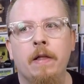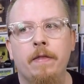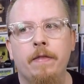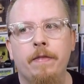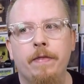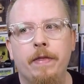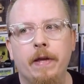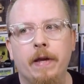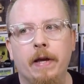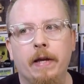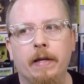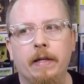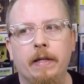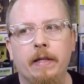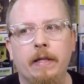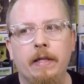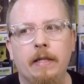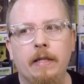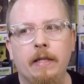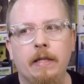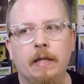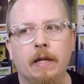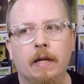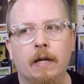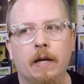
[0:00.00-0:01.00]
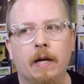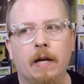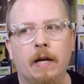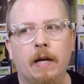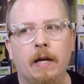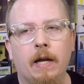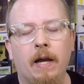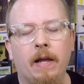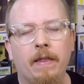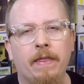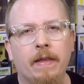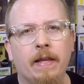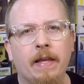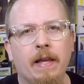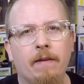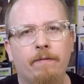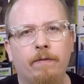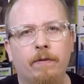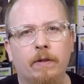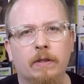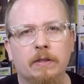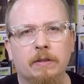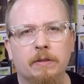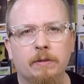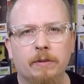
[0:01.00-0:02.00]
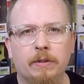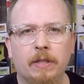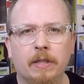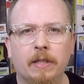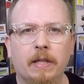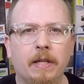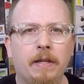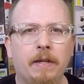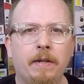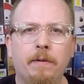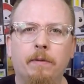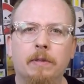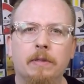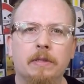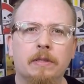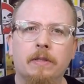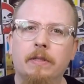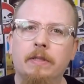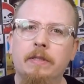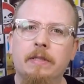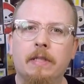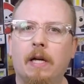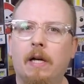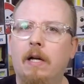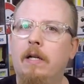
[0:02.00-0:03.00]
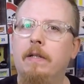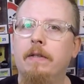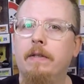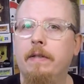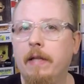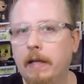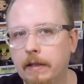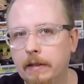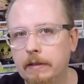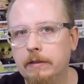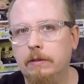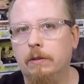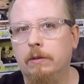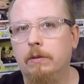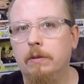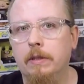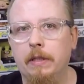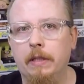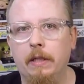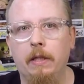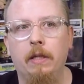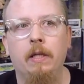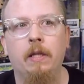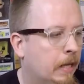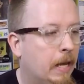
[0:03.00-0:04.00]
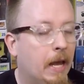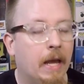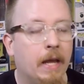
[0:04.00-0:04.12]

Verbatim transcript: that he, uh, I think at first he was thinking he wasn't going to sell it. Then he sold it.